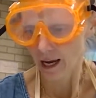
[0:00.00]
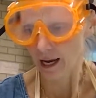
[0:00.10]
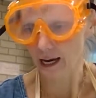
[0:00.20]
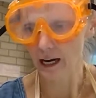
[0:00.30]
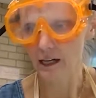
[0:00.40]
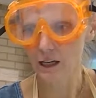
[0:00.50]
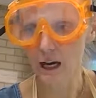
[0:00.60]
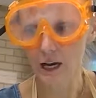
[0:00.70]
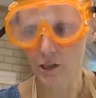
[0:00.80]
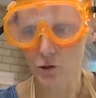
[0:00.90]
And
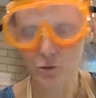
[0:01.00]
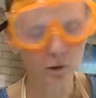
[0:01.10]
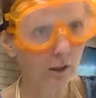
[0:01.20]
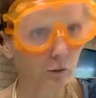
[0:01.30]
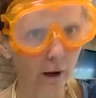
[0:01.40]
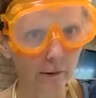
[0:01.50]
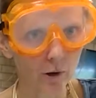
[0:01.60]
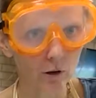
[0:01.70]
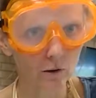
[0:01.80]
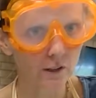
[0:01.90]
I used one of the weigh
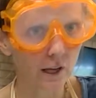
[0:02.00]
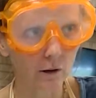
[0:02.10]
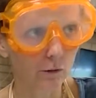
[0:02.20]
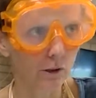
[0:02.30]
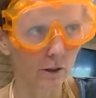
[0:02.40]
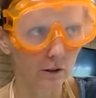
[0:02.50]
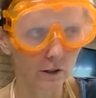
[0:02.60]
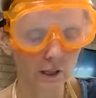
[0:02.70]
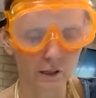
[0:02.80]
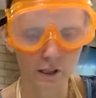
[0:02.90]
boats that was
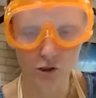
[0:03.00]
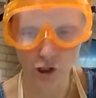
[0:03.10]
in the